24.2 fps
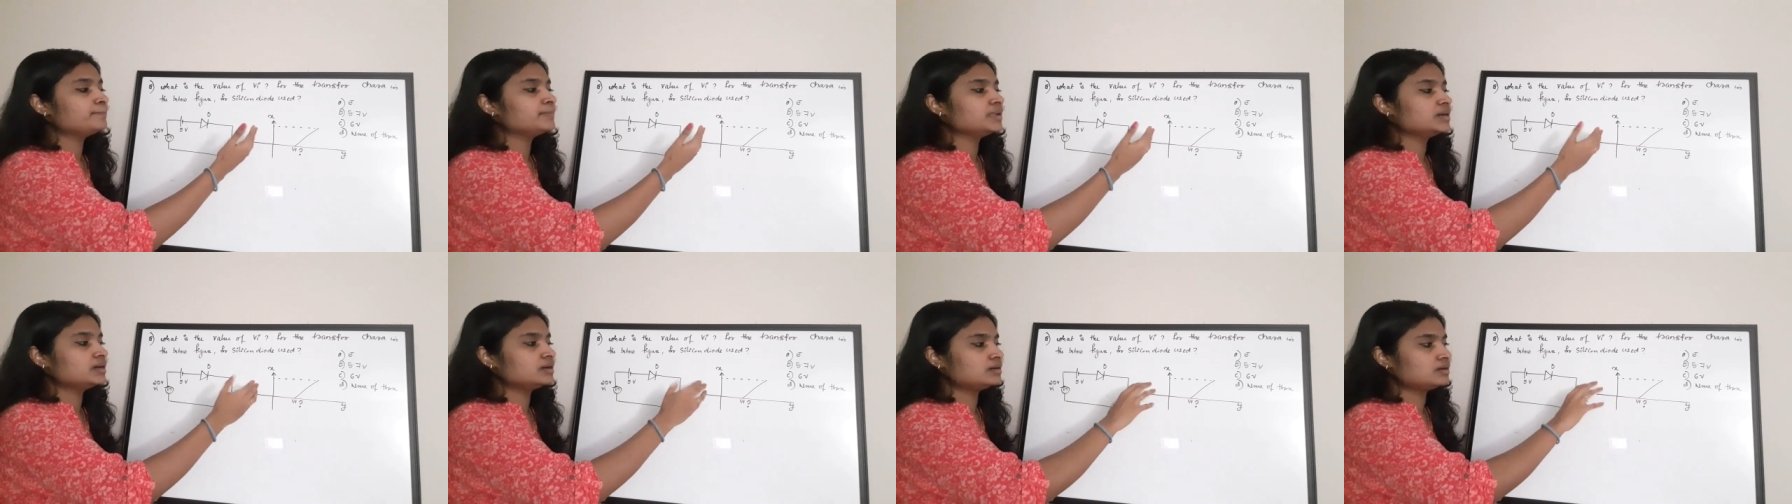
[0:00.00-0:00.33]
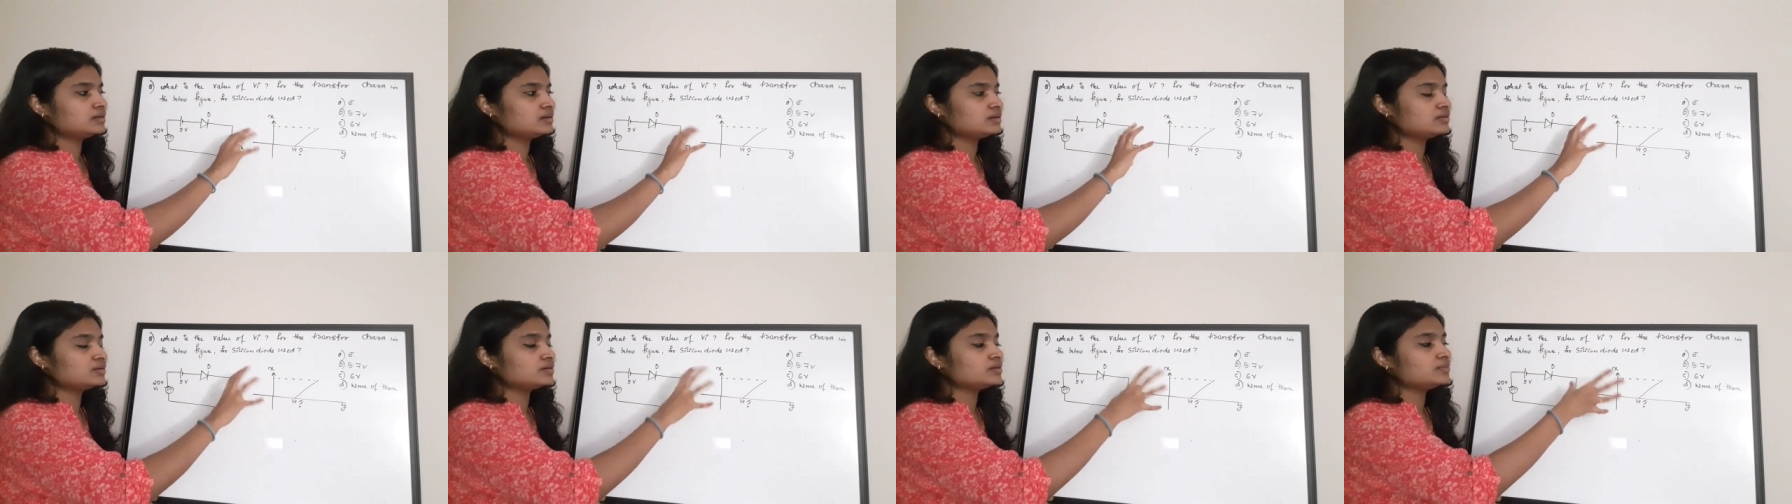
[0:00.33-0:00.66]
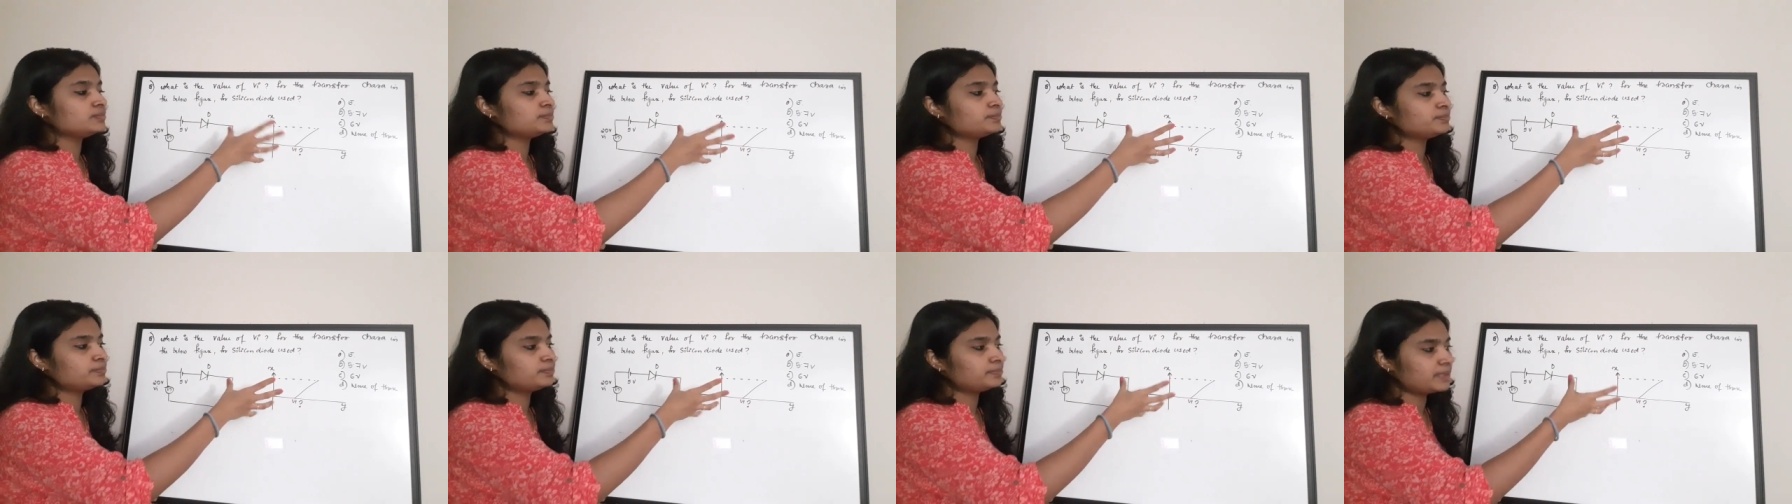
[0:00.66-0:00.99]
uh,
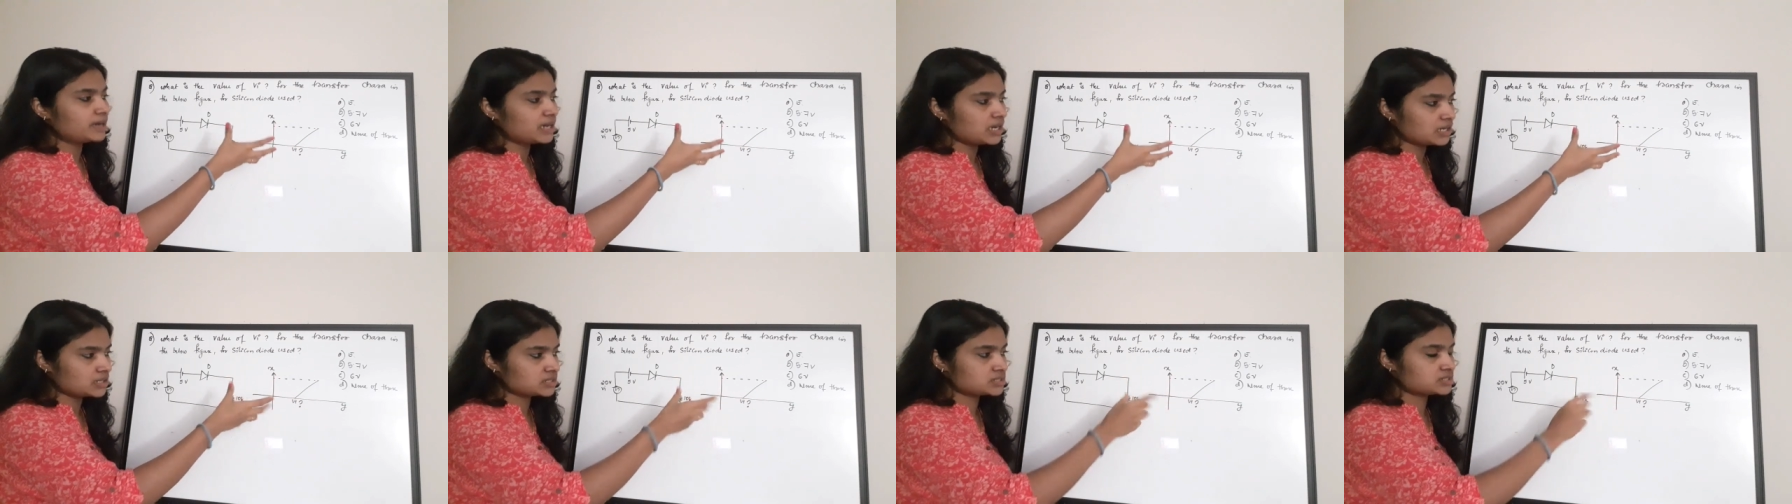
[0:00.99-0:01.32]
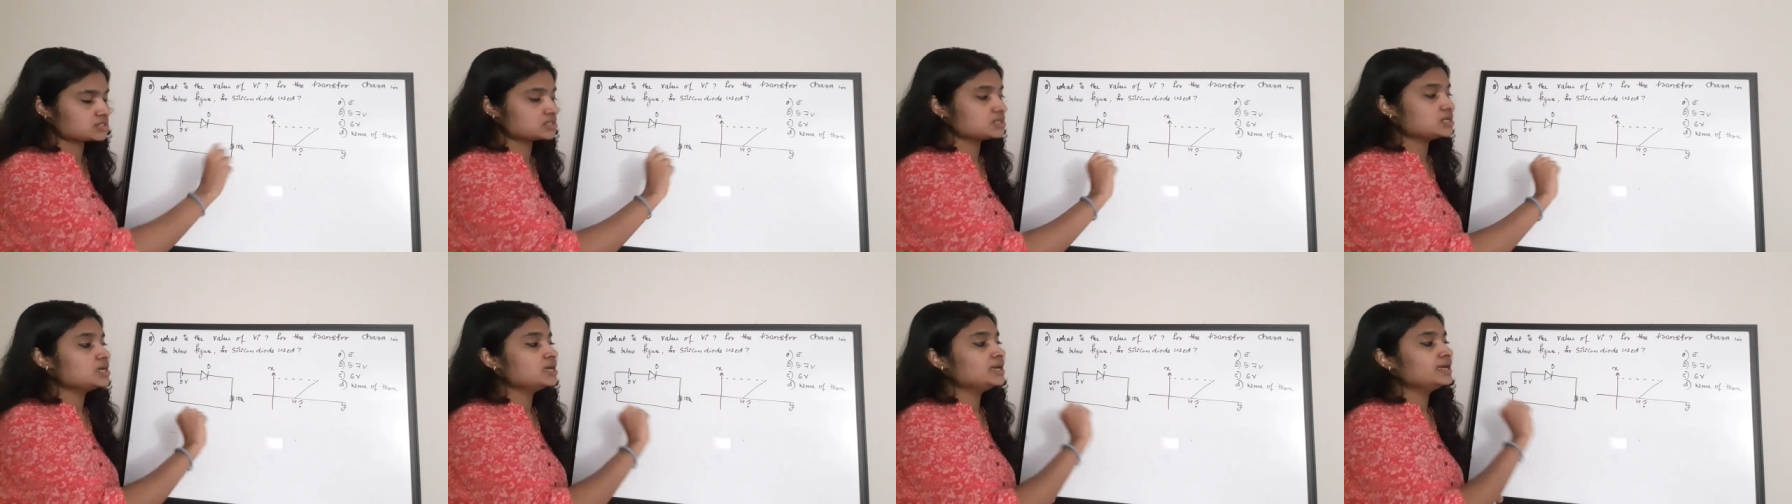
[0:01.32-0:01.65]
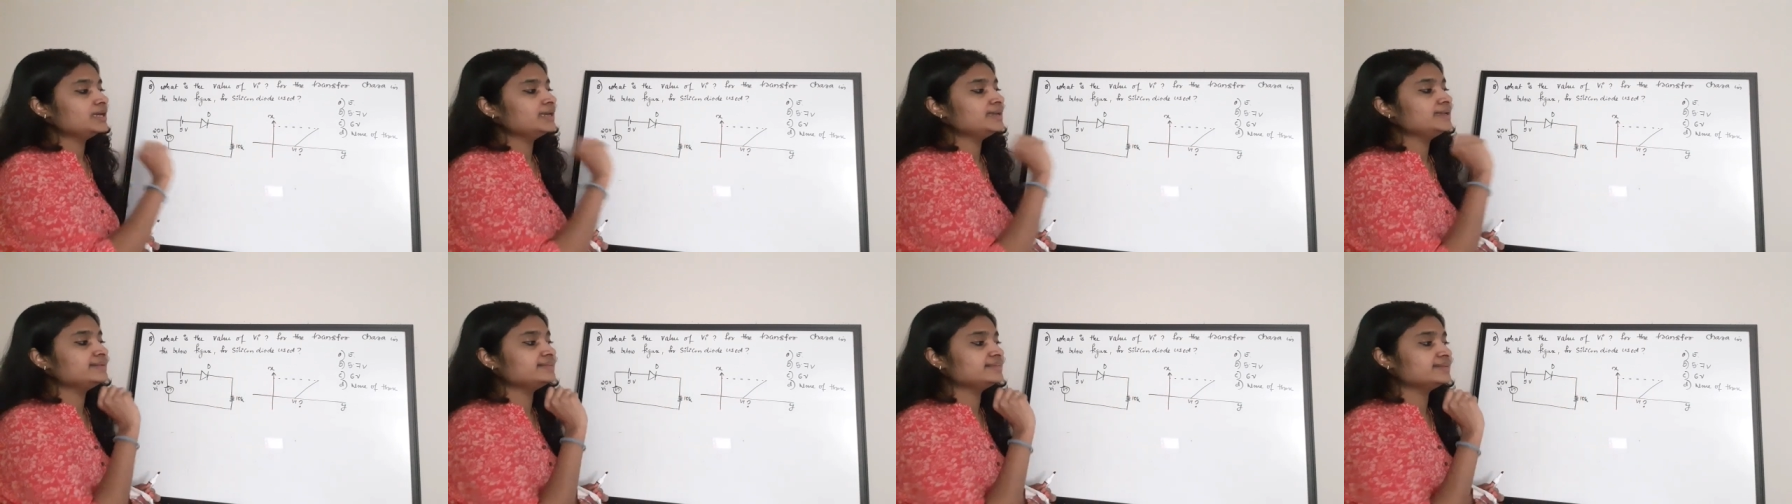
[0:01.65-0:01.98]
part
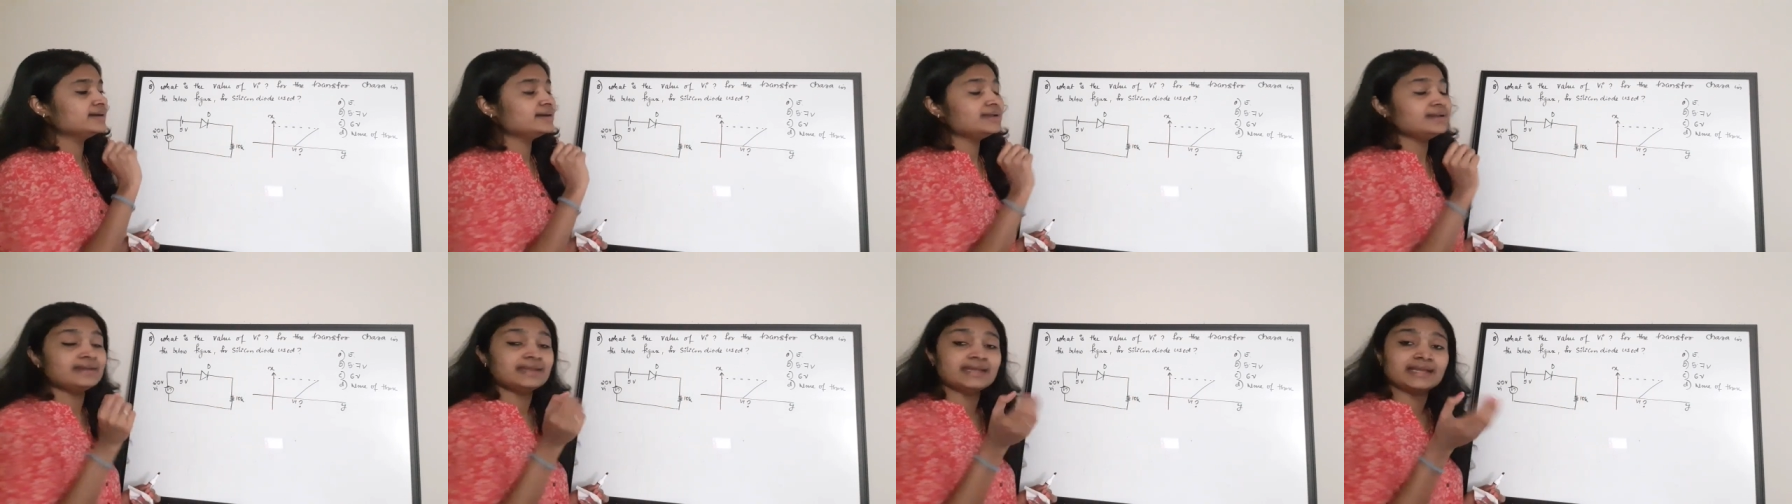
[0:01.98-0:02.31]
in the